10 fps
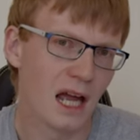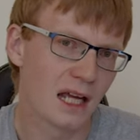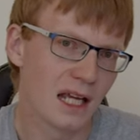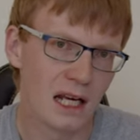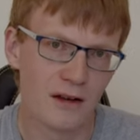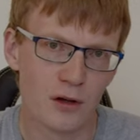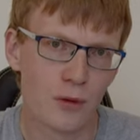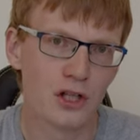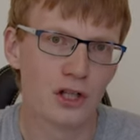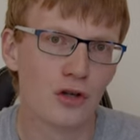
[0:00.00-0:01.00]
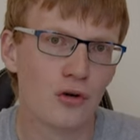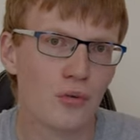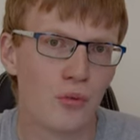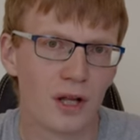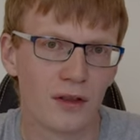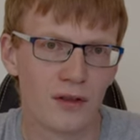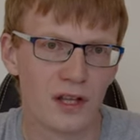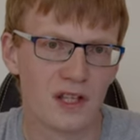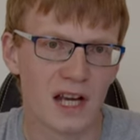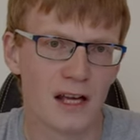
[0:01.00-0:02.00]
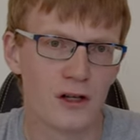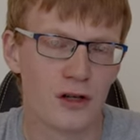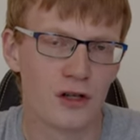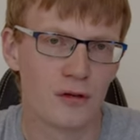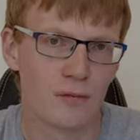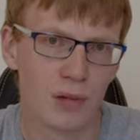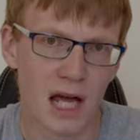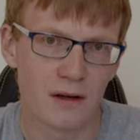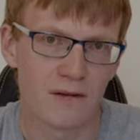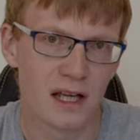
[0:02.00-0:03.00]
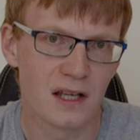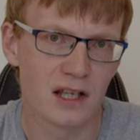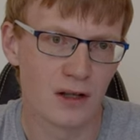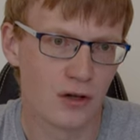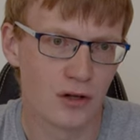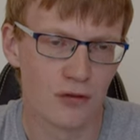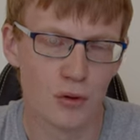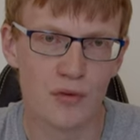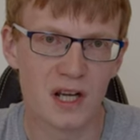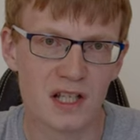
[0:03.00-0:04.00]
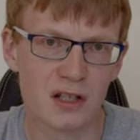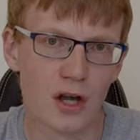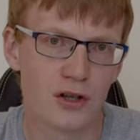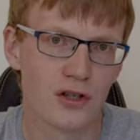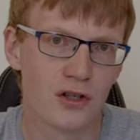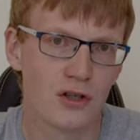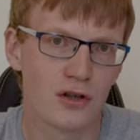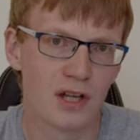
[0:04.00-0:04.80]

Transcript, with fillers: Again, if you want to go with the standard black fans, and there's no reason not to,